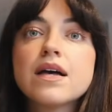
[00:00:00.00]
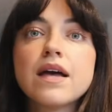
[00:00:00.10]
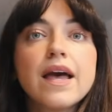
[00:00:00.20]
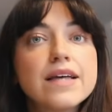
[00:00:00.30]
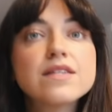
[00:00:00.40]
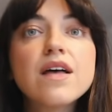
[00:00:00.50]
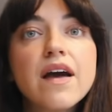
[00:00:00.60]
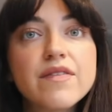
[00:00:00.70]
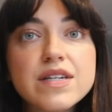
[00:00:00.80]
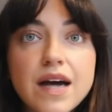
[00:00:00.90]
Hazel,
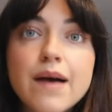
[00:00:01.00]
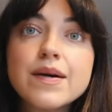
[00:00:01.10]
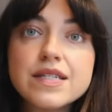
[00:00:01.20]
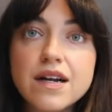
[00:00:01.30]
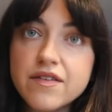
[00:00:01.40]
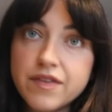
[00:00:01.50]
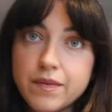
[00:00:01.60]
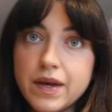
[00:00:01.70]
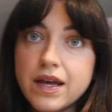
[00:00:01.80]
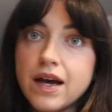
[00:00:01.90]
every time I start
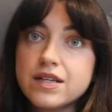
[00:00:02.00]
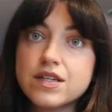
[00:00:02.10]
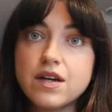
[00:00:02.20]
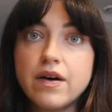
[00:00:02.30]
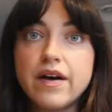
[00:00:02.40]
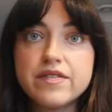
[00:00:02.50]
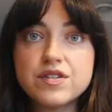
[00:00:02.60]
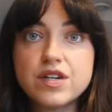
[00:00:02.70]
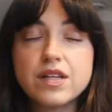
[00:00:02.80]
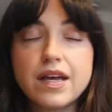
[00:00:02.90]
filming, has to go have a drink.